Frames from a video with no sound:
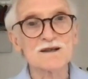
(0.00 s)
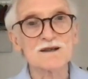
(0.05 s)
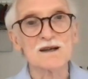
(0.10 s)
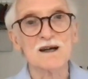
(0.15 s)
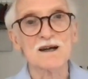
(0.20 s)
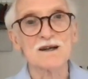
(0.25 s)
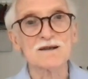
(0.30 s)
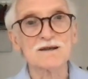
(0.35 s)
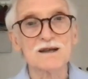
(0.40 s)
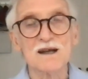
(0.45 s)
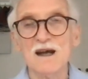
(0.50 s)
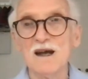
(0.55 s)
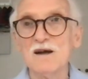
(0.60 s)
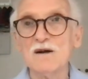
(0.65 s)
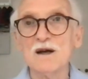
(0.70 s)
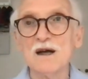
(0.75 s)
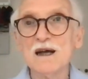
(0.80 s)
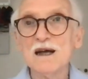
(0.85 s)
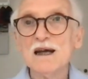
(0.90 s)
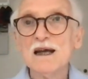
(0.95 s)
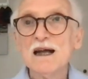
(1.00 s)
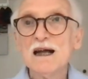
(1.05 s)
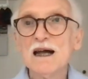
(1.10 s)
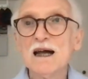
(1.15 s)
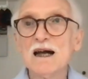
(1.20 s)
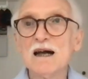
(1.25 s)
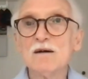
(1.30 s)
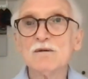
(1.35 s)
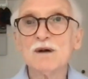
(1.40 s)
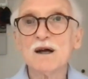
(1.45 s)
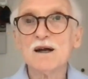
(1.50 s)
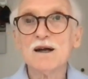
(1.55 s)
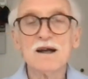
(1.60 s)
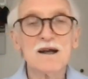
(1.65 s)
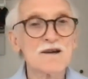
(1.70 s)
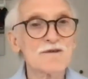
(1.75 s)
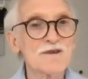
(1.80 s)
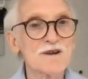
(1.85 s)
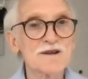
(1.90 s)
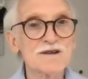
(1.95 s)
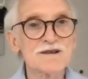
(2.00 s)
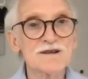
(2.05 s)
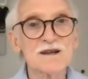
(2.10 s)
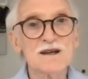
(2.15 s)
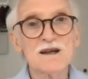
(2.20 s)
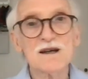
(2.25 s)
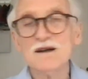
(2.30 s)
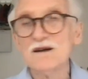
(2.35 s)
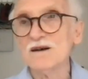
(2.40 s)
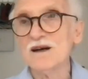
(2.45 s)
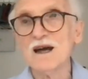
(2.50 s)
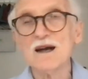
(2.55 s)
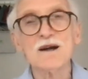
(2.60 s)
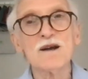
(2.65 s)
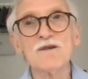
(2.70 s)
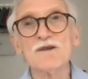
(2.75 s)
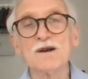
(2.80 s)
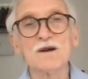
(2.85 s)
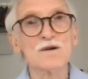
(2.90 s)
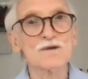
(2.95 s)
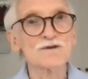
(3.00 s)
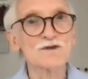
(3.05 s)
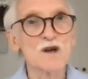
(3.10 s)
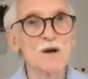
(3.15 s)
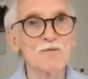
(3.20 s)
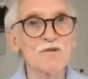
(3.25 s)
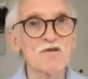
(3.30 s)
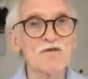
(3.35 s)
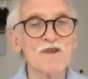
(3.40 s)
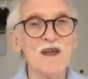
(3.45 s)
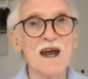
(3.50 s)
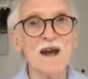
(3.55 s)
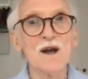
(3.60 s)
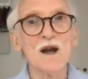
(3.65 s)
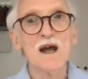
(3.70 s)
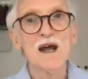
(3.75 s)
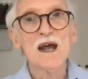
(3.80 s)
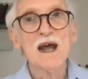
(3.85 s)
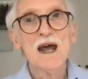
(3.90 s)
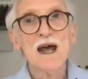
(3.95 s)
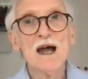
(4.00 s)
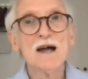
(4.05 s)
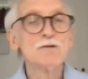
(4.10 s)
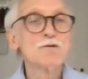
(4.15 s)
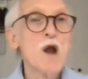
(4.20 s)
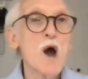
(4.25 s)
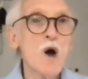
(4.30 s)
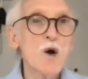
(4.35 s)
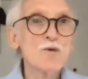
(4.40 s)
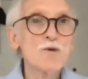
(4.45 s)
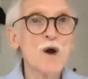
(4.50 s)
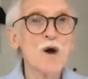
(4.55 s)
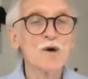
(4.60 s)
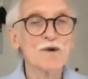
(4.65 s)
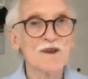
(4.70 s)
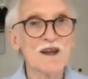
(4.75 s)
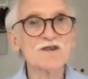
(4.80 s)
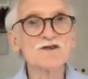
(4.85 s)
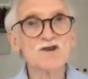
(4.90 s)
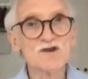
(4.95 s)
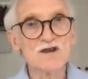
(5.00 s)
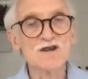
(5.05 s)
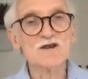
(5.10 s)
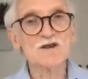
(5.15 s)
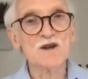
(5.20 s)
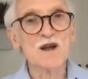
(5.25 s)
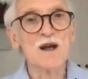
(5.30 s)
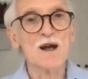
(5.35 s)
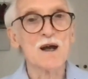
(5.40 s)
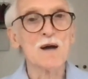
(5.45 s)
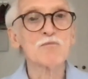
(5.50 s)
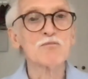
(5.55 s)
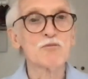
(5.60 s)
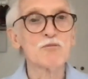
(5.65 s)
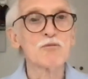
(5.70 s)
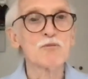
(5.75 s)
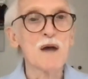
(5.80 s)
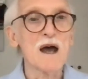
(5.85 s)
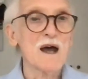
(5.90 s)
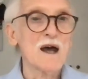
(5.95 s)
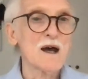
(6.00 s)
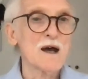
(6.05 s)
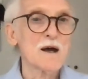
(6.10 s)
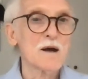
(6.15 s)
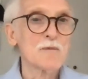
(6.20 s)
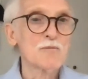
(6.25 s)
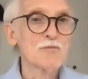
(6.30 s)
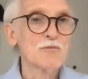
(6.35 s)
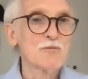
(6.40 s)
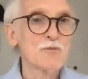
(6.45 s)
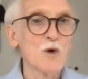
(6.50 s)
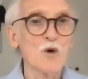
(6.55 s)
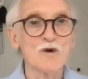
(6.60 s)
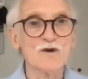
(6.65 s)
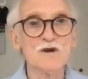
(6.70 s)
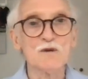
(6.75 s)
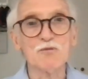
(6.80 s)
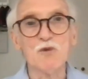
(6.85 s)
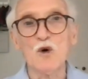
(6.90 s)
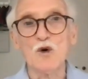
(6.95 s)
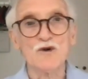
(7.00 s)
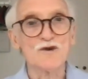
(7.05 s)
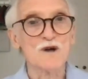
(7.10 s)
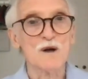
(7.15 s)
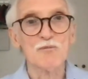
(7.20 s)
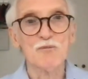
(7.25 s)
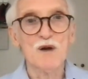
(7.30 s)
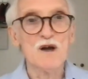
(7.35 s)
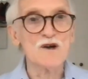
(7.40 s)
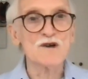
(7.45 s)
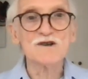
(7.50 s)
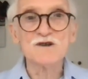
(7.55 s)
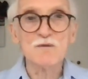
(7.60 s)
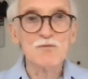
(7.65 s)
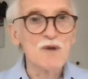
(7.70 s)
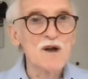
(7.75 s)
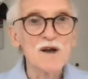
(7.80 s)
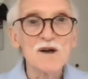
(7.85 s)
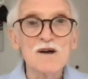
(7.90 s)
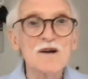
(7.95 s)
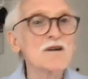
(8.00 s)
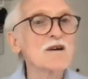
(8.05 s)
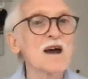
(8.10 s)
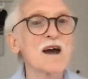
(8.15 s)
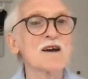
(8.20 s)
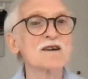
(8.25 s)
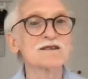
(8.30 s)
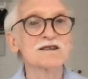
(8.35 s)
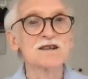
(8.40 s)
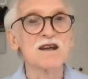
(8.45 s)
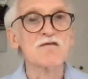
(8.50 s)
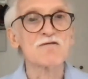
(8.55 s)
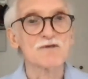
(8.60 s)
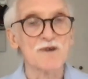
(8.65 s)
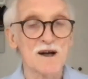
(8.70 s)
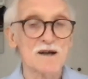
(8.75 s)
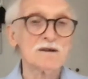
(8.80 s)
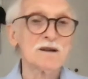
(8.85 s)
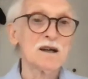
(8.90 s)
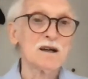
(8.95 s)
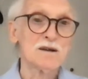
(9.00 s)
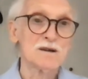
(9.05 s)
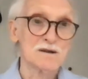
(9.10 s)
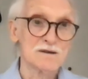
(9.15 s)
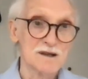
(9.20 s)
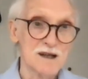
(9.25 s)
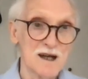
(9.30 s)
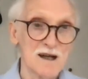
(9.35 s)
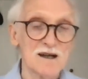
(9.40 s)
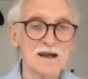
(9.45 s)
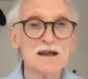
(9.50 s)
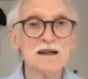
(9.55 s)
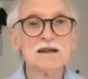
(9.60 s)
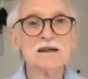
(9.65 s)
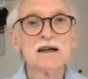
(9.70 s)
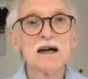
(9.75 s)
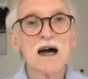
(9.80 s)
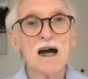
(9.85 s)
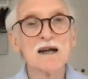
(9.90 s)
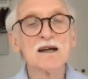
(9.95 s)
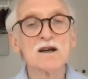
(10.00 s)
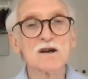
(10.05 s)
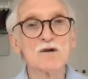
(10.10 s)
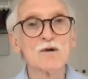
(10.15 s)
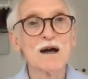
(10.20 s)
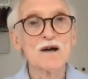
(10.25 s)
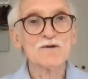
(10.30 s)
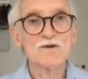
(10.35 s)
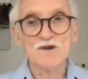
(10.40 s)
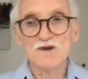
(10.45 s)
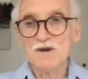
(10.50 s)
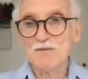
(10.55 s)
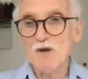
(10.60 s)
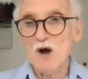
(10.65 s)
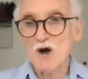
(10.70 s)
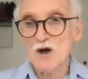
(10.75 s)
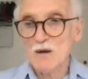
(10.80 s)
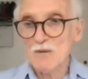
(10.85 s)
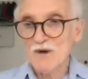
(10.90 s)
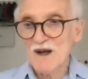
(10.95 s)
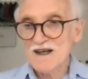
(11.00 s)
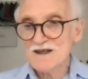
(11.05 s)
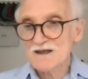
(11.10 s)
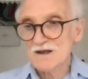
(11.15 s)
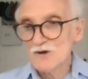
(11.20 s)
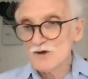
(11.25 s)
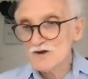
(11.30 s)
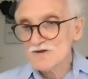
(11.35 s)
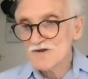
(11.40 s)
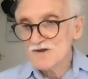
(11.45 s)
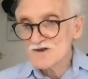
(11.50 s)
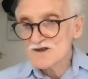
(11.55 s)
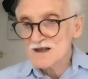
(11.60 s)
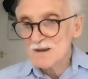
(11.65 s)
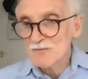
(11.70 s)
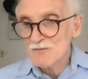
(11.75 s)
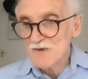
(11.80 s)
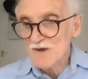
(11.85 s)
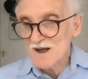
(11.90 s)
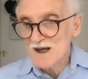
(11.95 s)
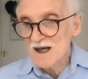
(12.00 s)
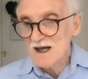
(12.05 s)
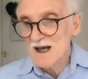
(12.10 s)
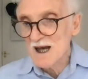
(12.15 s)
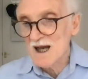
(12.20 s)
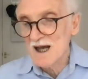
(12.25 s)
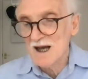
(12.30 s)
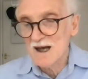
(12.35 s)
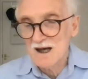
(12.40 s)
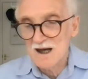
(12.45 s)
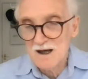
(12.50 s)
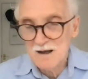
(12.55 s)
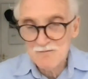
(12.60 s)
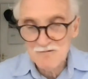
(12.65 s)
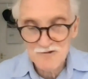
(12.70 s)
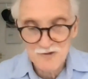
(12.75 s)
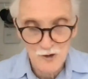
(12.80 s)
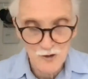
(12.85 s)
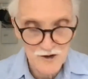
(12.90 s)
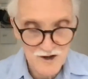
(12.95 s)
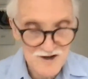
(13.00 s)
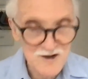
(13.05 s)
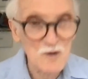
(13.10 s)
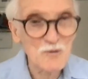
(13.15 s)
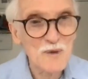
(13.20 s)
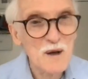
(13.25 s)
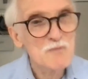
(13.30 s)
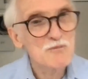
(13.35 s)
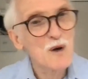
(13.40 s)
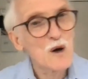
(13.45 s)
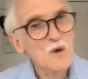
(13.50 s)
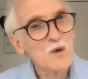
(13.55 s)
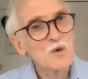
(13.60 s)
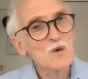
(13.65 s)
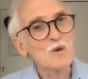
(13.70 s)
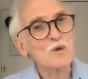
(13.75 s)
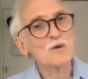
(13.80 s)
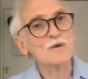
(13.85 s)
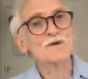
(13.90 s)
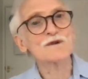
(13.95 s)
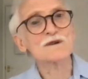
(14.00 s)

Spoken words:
And I'd say, any FSC or anything on top of that? No, that's just port to port or peer to peer sea freight. Yeah, okay. I can go out into the marketplace and look for something for you. So be bold.